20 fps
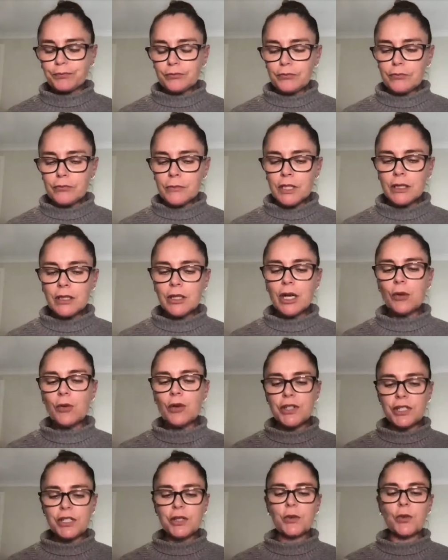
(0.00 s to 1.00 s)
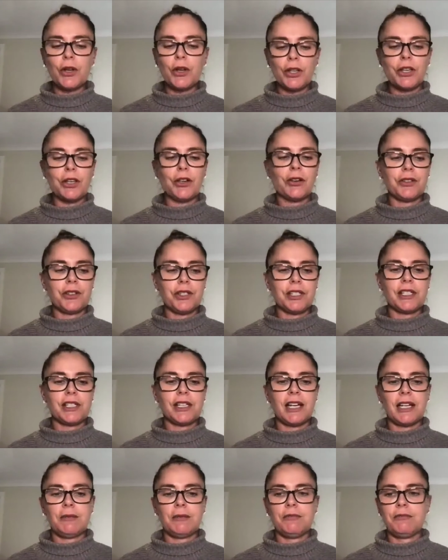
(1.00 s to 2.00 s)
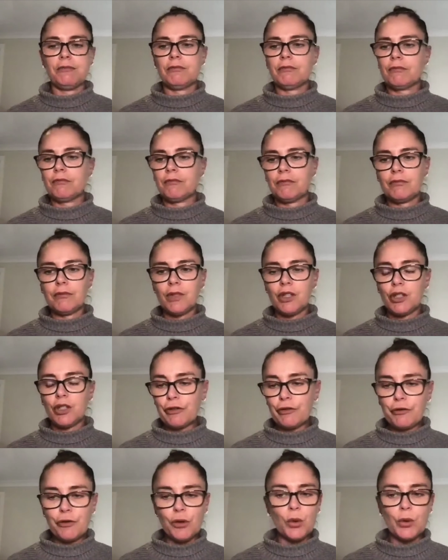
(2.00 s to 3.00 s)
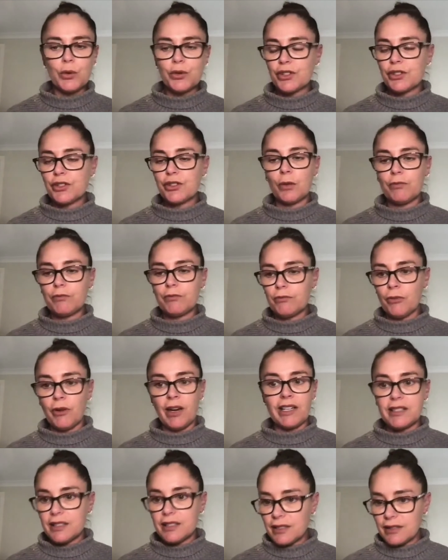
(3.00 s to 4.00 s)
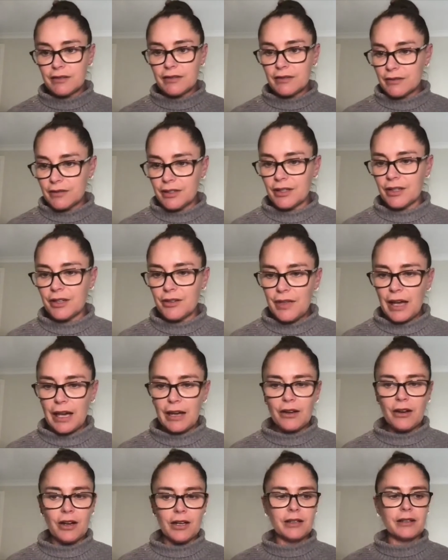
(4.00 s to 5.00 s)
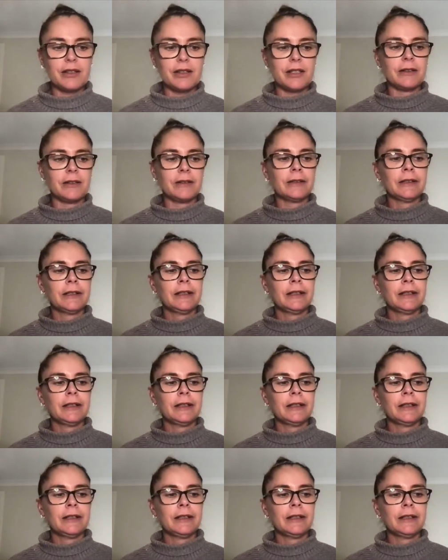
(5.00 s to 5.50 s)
we're just working on, just say, forward, stop, rest, that kind of thing.